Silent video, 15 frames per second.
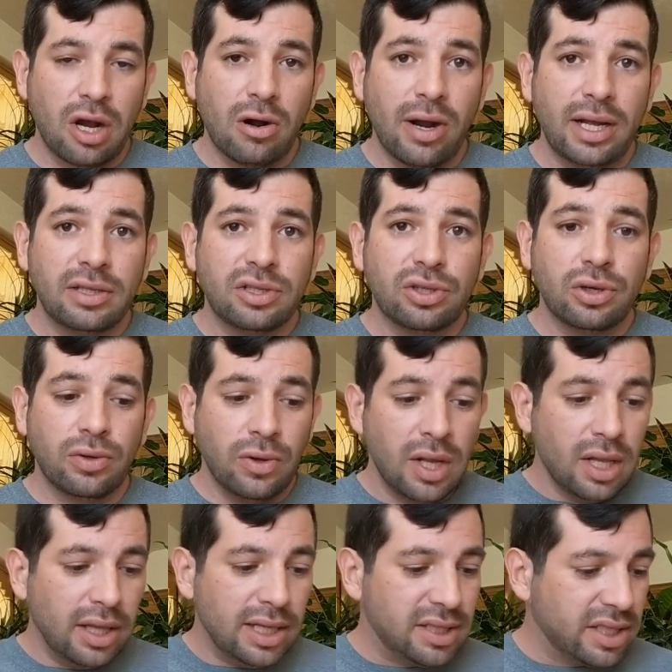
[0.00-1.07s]
All right, so
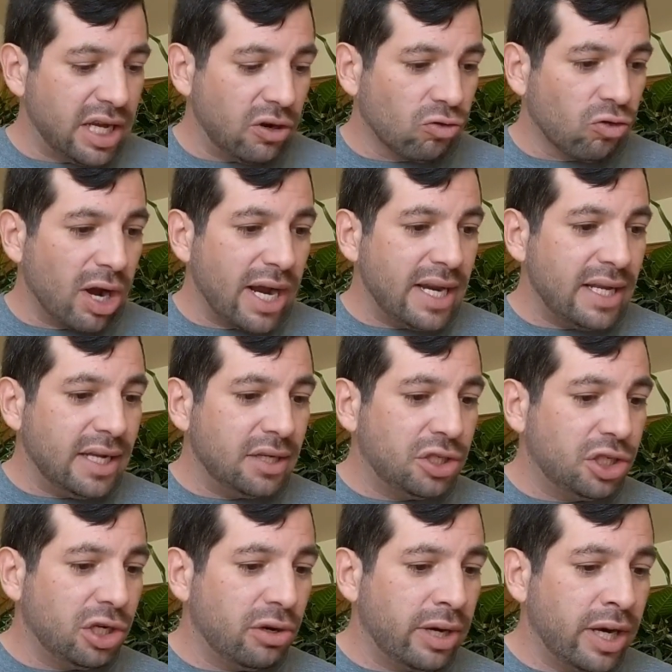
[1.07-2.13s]
let's get right
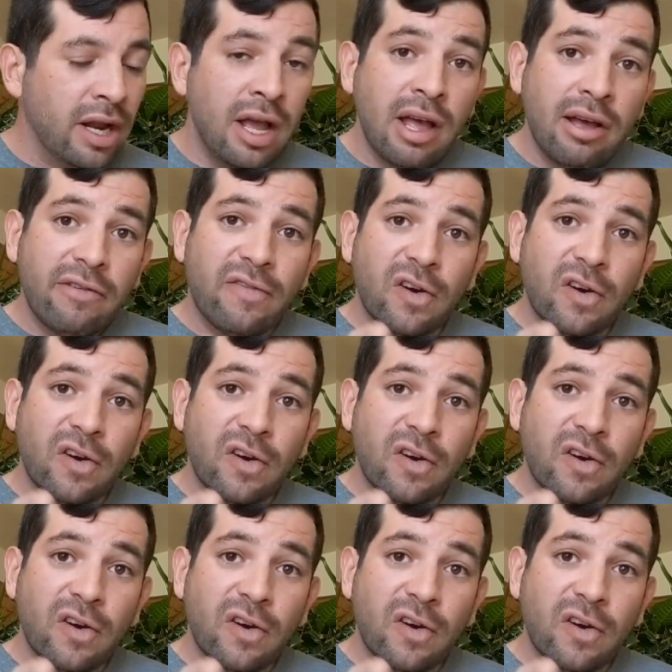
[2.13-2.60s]
into it.